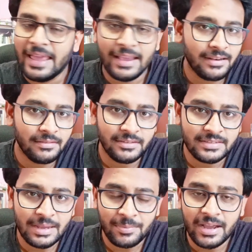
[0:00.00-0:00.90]
again
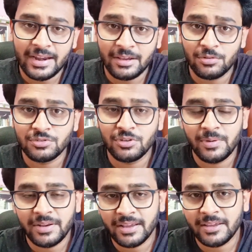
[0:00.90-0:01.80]
this mtech ra course will
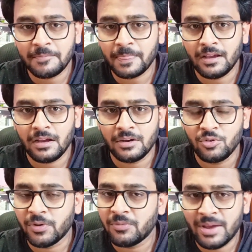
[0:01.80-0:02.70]
be taking uh,
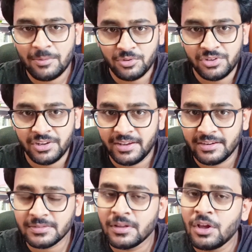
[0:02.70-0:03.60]
2.5 to 3
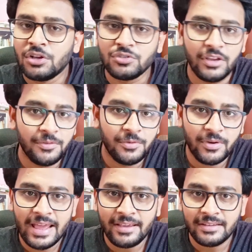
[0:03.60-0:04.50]
years so if
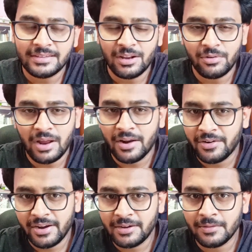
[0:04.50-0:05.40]
your rank is
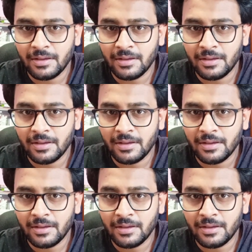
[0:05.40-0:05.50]
around 100 uh,